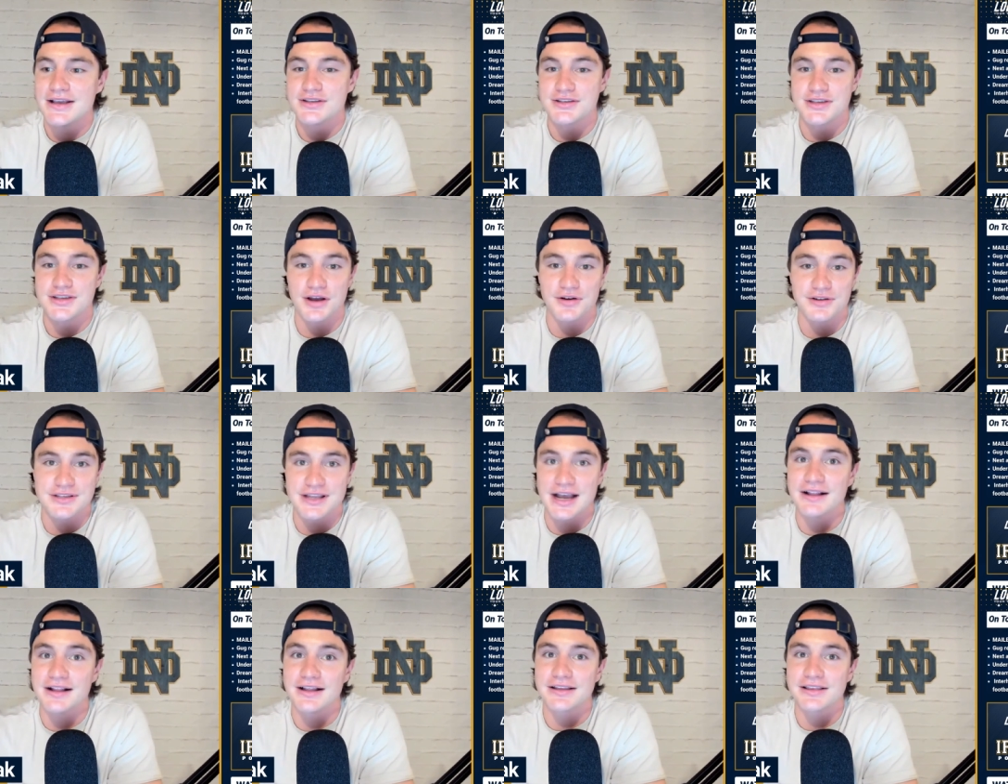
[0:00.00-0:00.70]
So
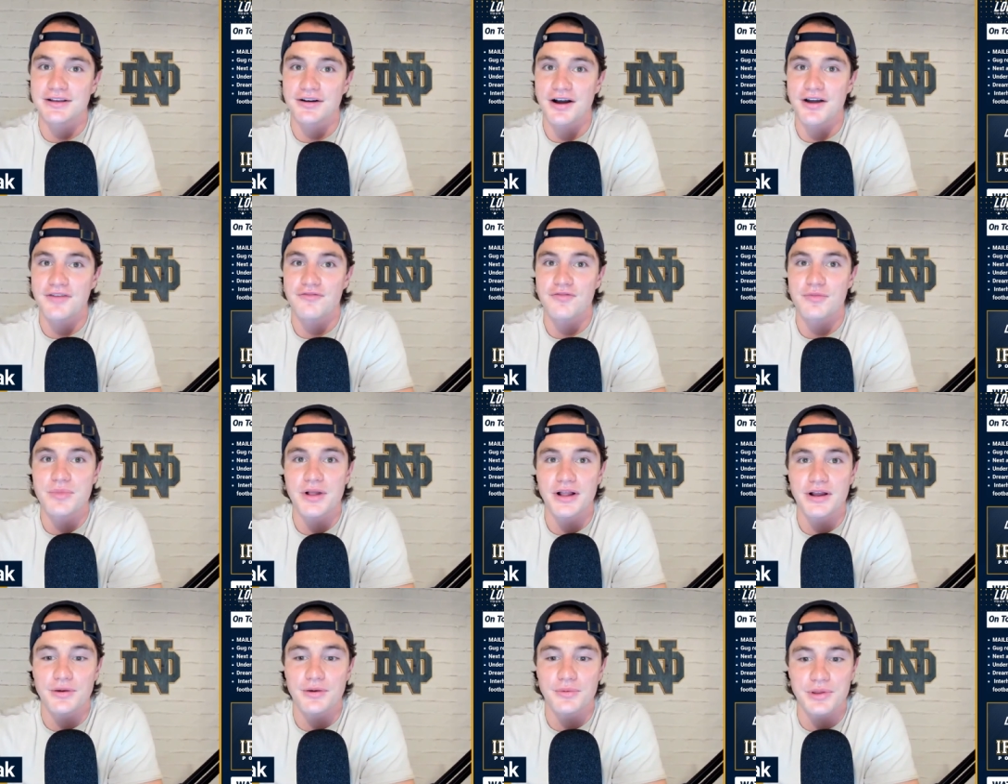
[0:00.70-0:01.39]
it's not like they're
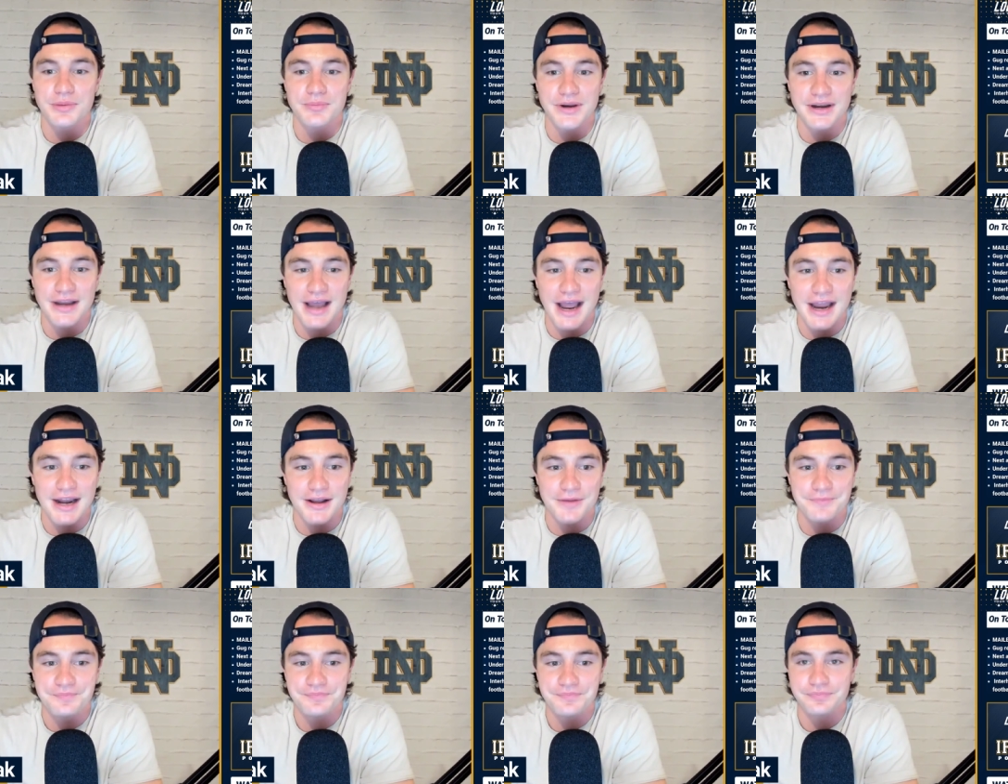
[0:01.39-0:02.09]
unfamiliar with
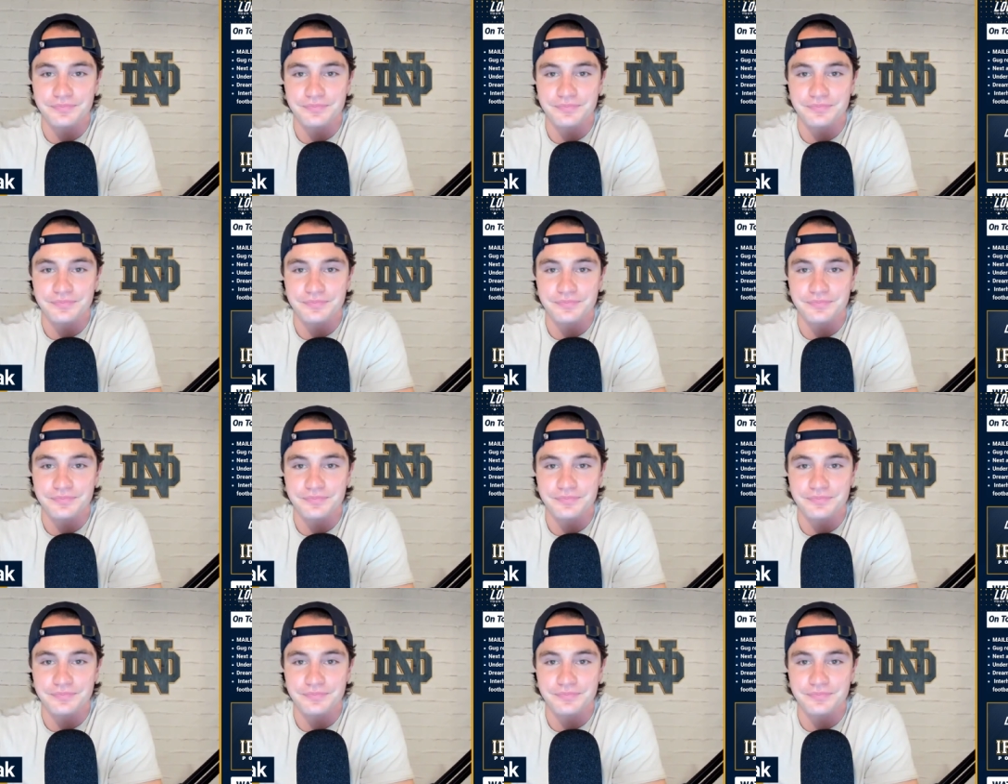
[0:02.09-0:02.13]
Medina.